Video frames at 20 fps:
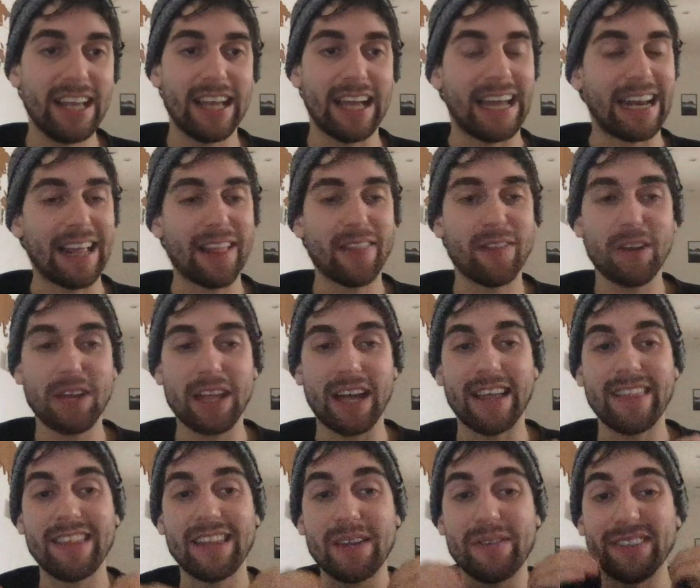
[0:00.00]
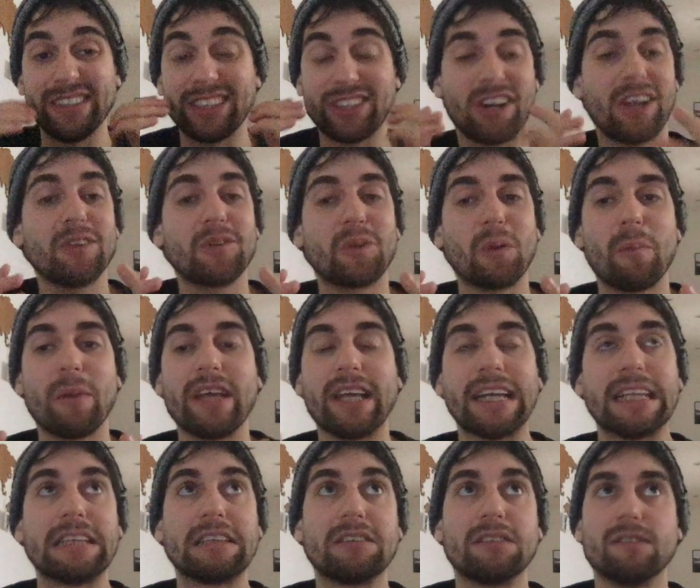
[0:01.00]
And I didn't even try to make
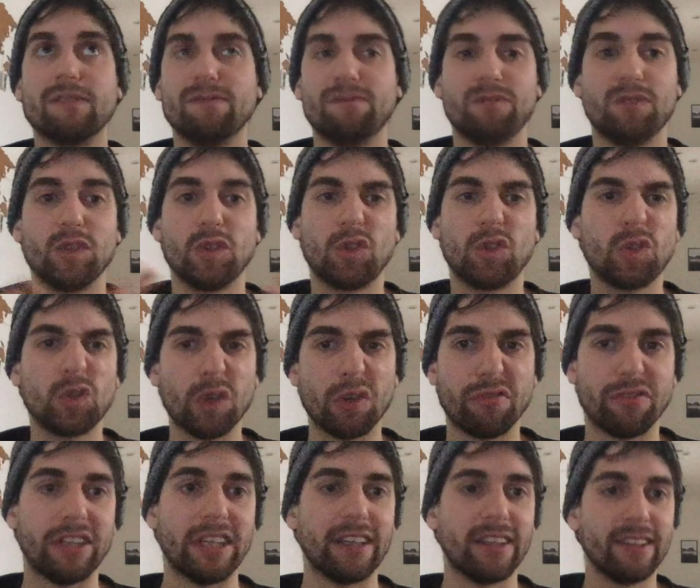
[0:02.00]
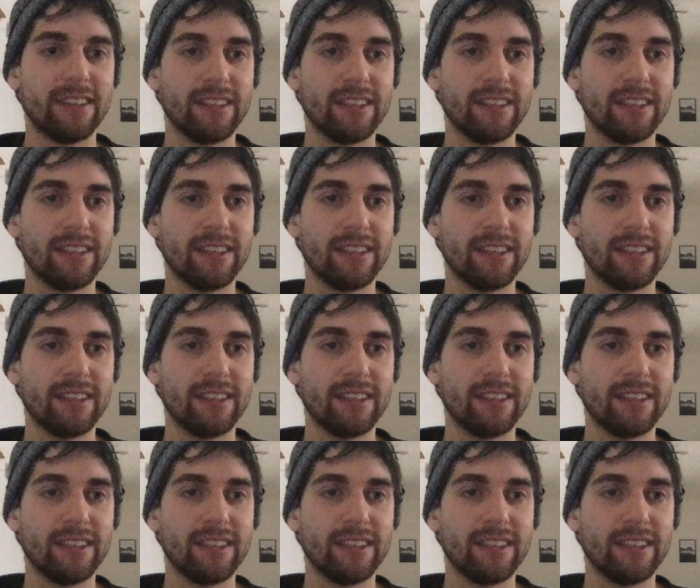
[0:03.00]
it Swifty.